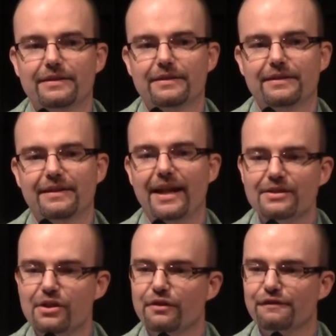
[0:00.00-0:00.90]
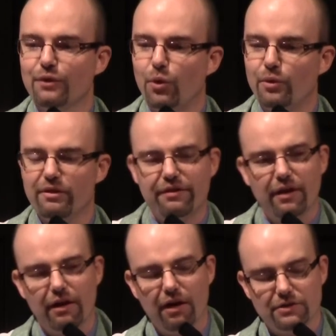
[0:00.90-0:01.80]
Lands on the floor with a thud.
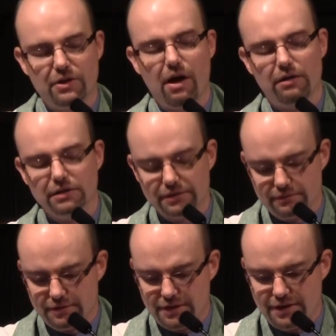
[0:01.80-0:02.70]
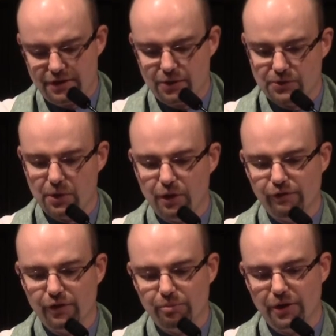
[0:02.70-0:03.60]
Hot chocolate goes all over the
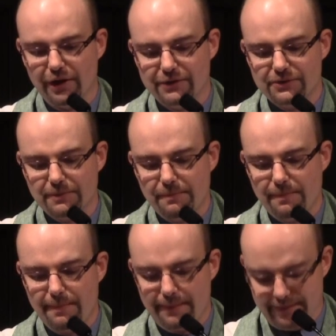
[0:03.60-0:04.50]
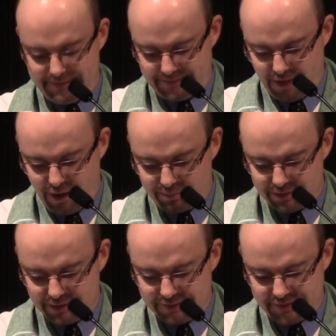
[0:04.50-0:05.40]
place. I stop. I
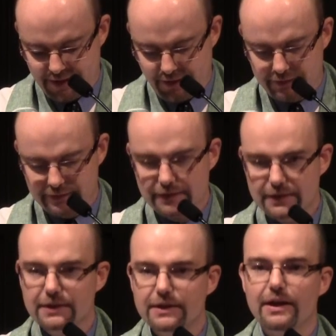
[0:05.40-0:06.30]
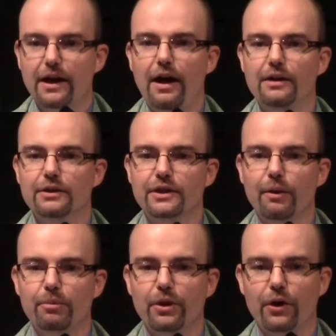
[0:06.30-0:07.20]
look down. I look up
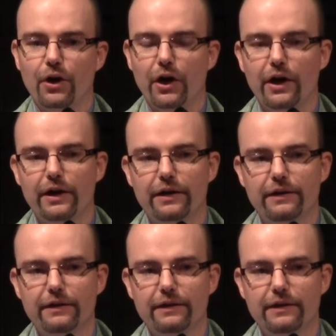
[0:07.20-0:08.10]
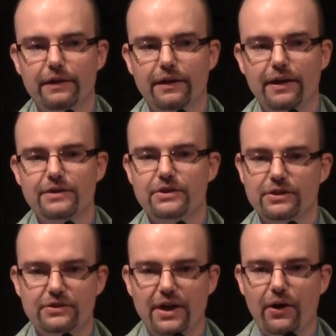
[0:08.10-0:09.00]
at her. She's
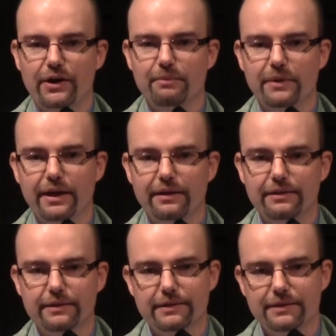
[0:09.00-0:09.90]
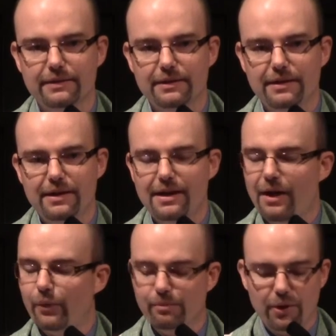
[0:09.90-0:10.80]
staring at me. And
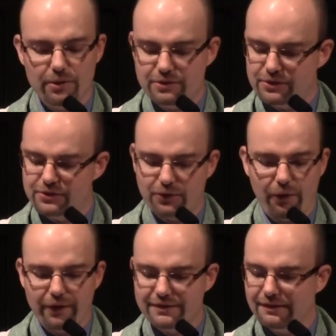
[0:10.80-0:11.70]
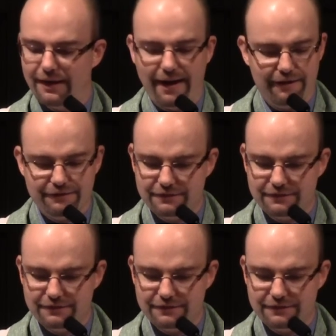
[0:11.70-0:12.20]
we both just started to laugh.